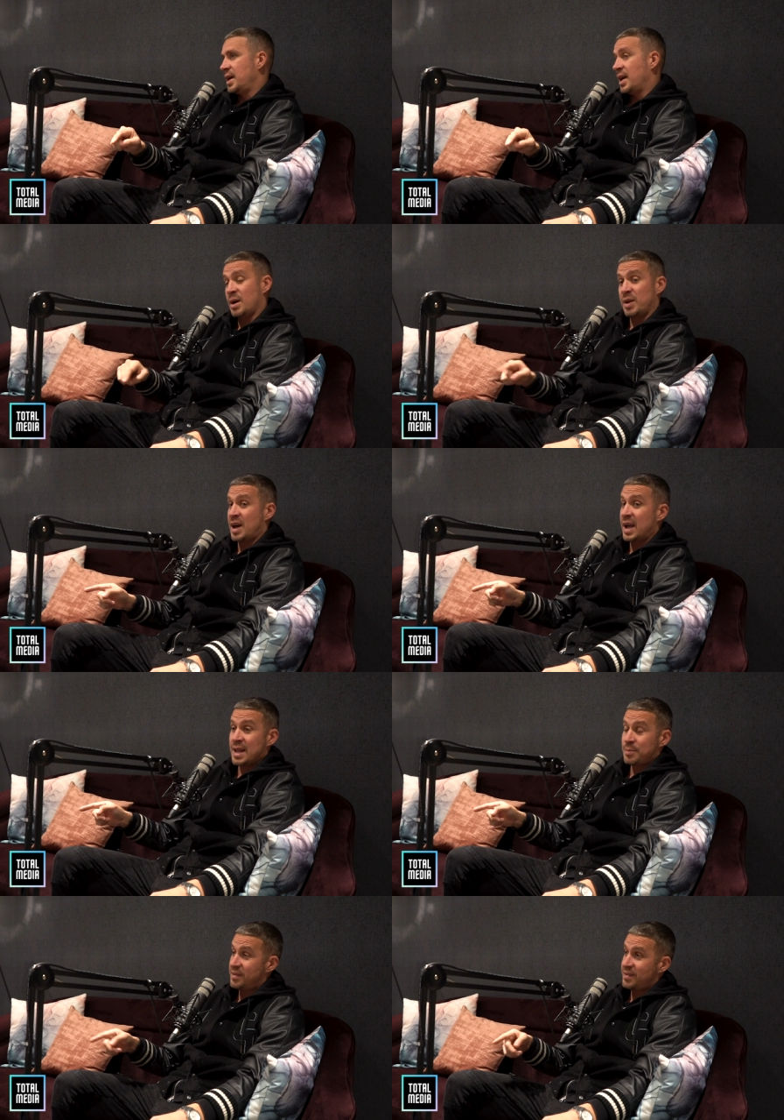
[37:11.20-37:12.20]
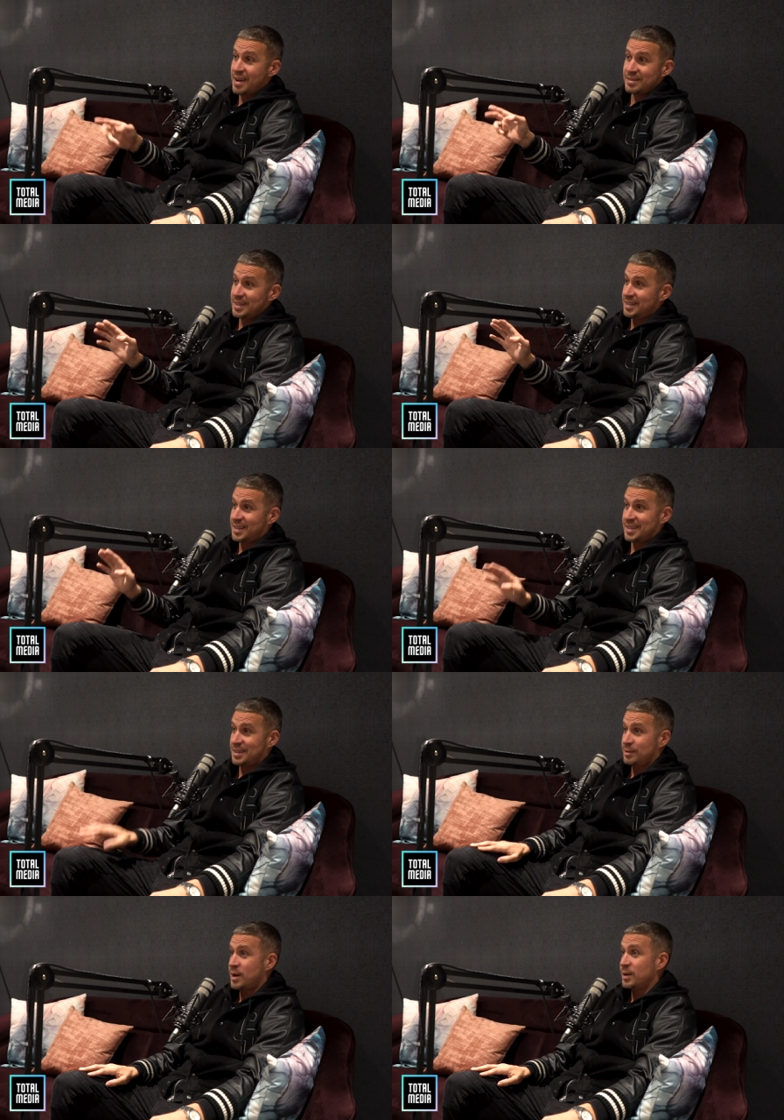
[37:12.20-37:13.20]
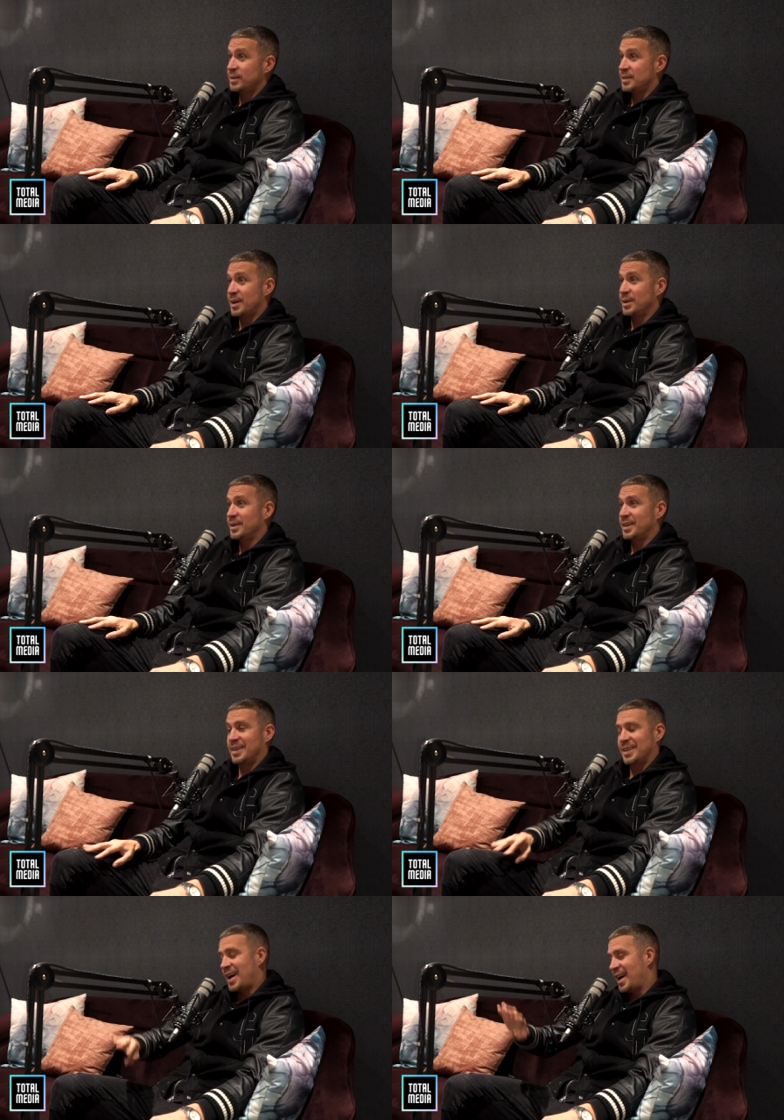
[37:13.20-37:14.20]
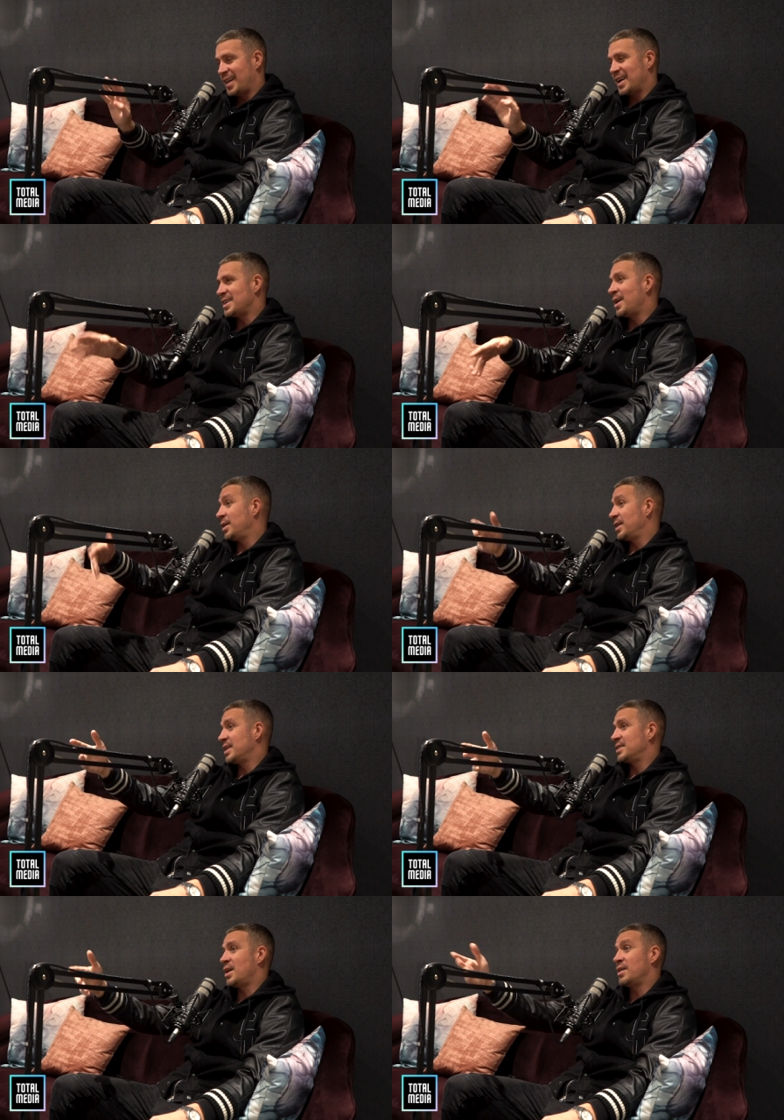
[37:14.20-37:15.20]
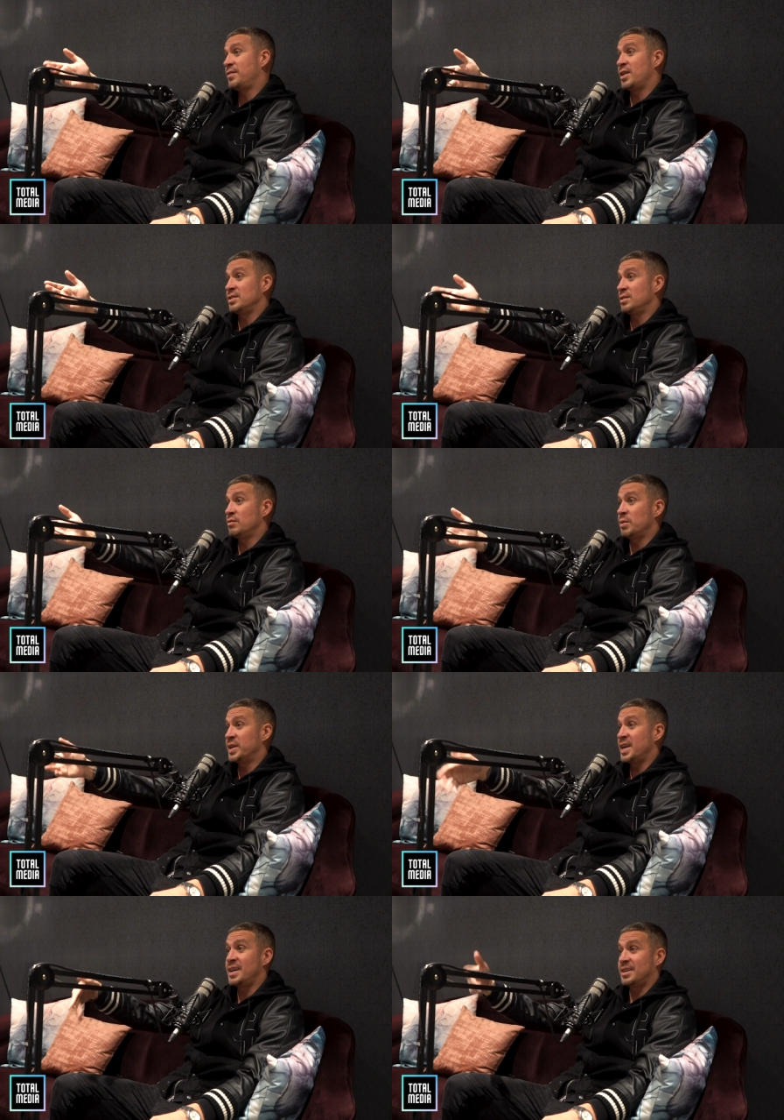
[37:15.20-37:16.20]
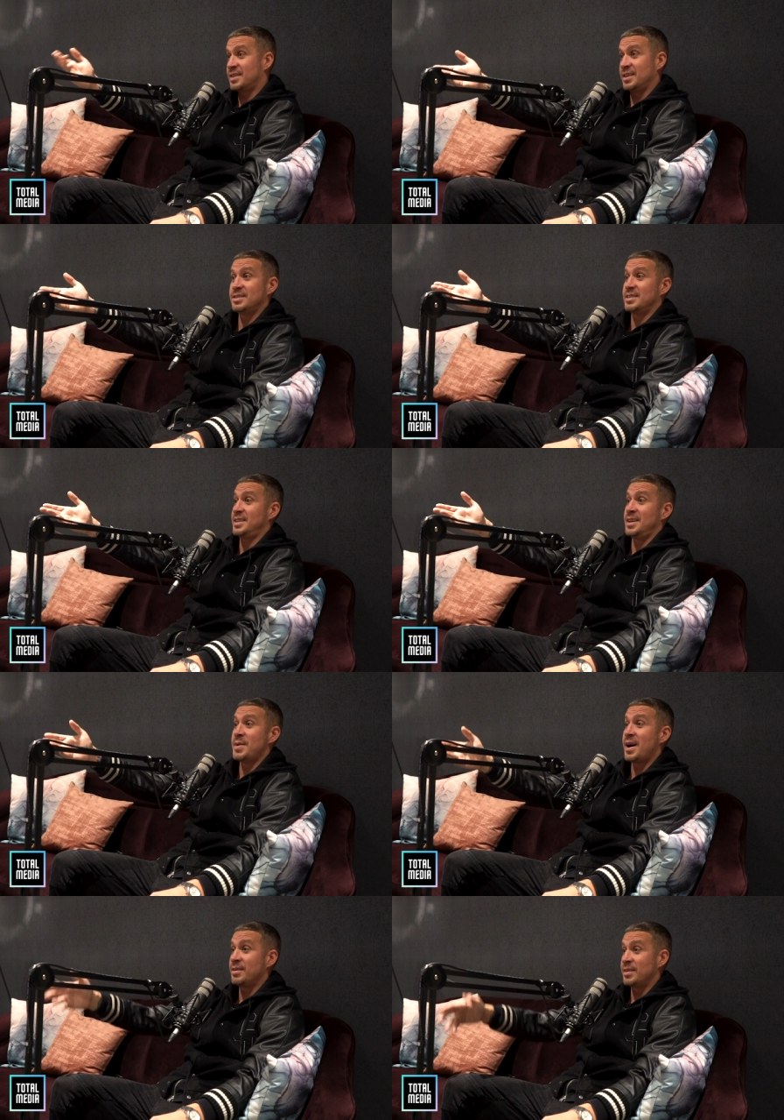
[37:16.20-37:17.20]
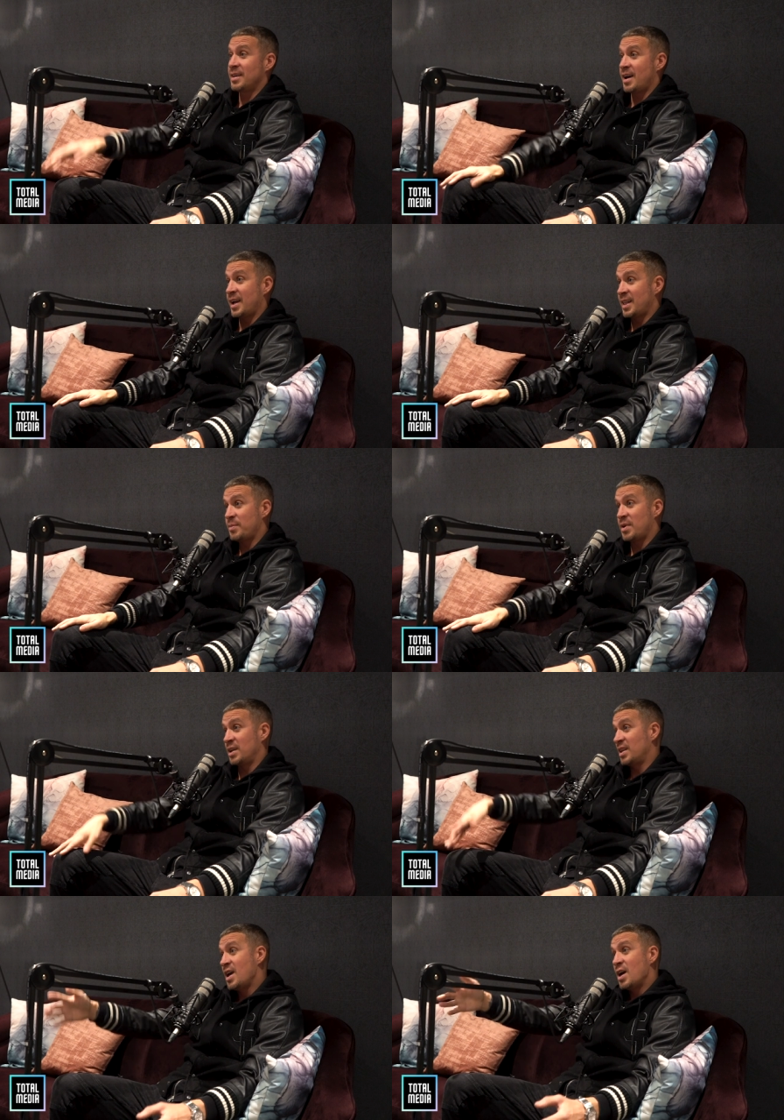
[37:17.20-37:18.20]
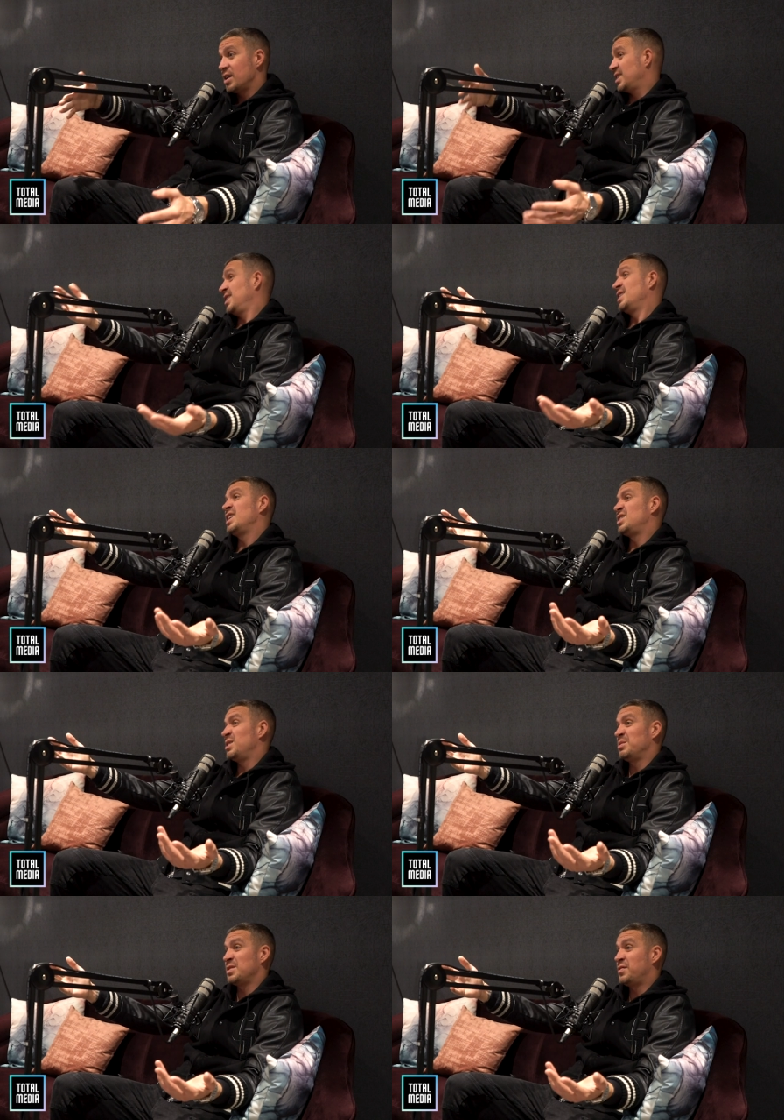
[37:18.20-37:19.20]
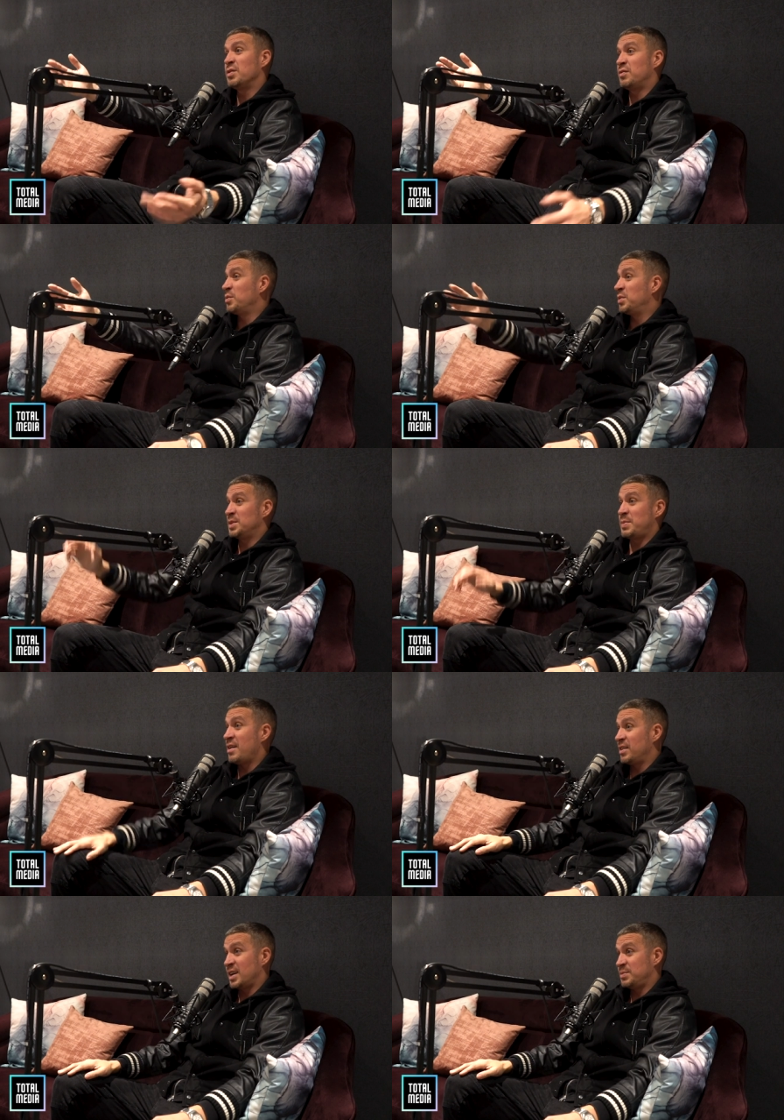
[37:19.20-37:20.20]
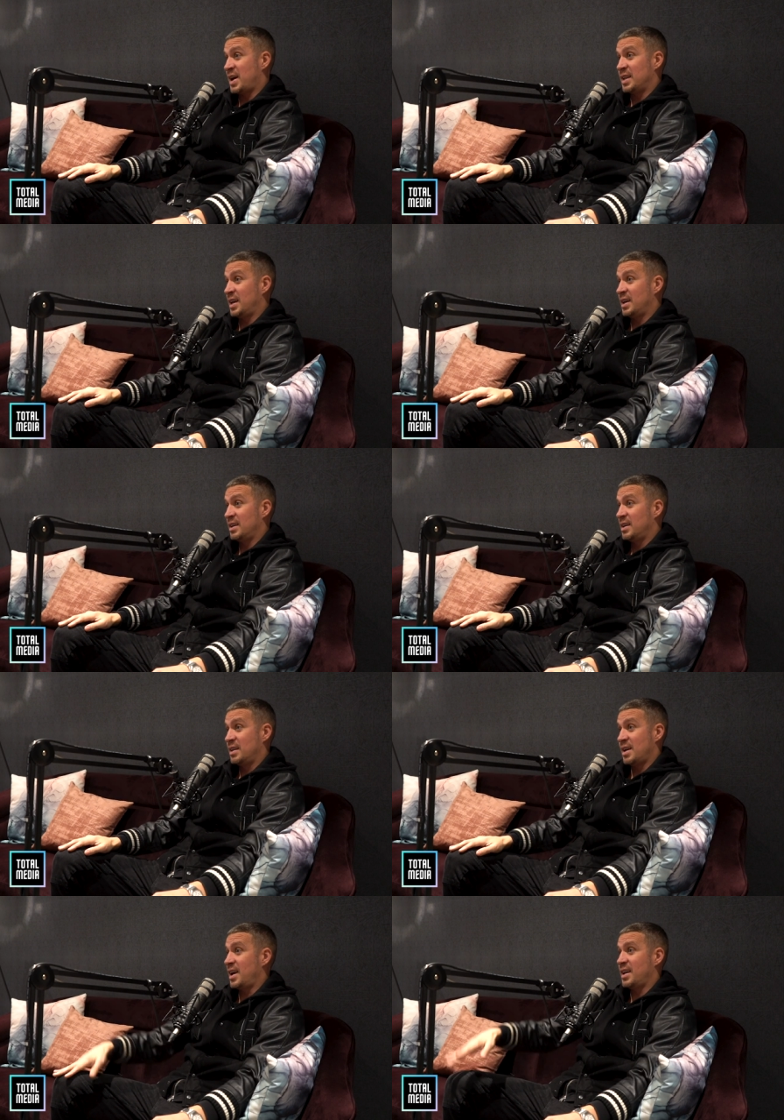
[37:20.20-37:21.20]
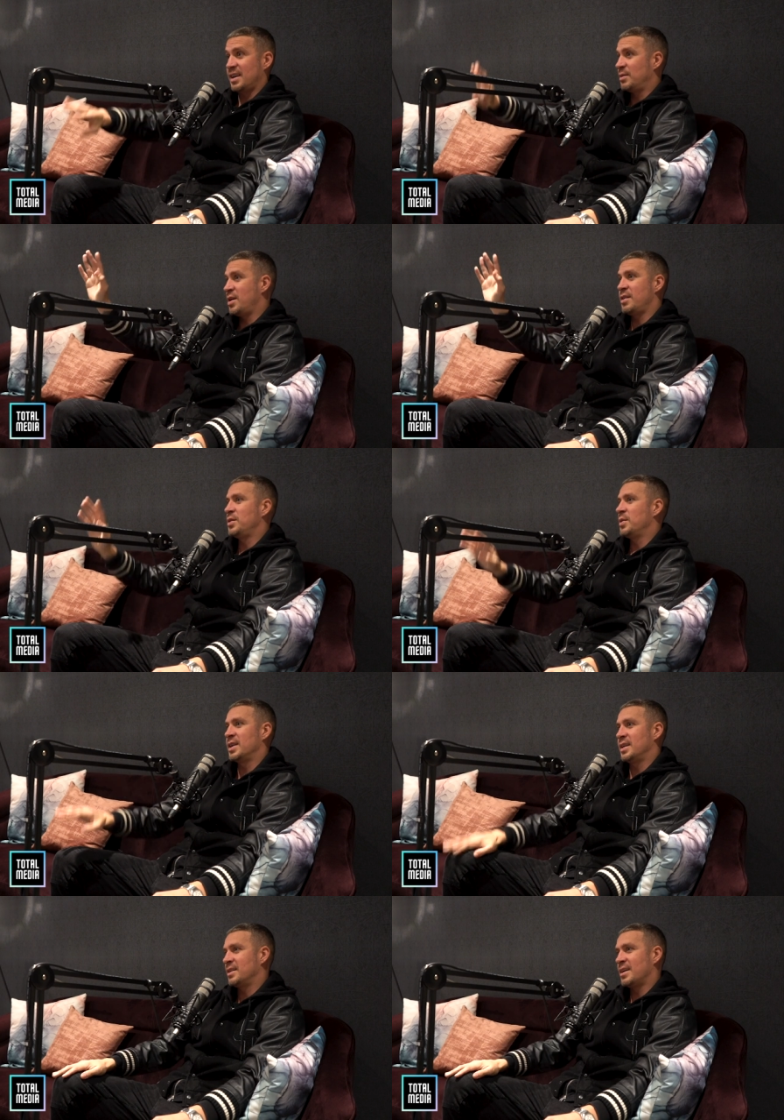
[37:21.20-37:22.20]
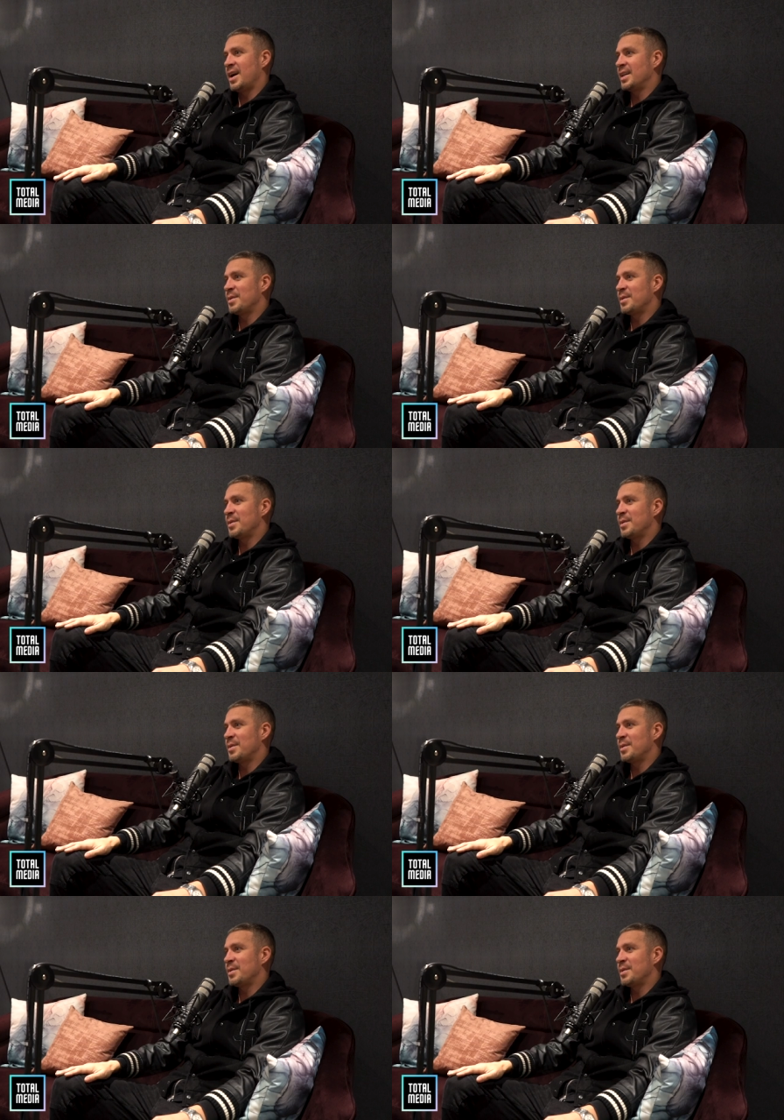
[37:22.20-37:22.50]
and I went Ayia Napa five, six years in a row. So like yeah. that's our that's our first new Robbie Keane because I used to see him out in Ayia Napa, and yeah. literally it was a foot, footballer's paradise back there. Like wherever you went in Ayia